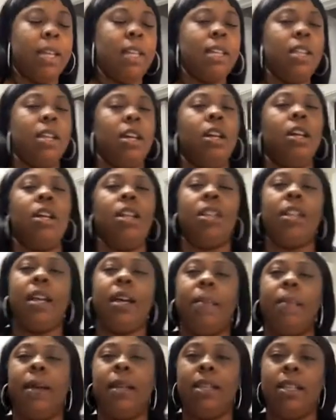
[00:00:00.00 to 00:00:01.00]
the good thing
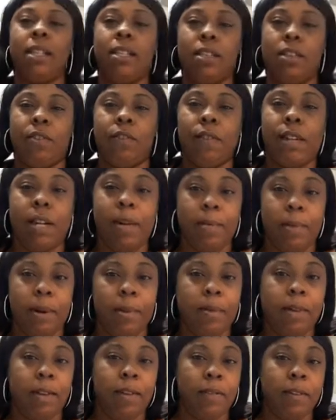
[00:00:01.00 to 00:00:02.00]
about these Korean
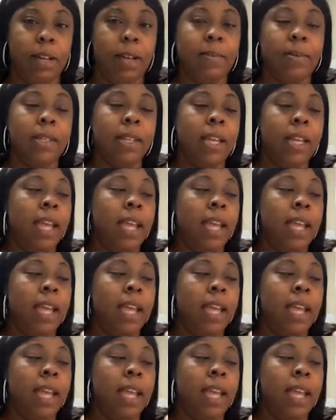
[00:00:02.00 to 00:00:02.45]
barbecue ribs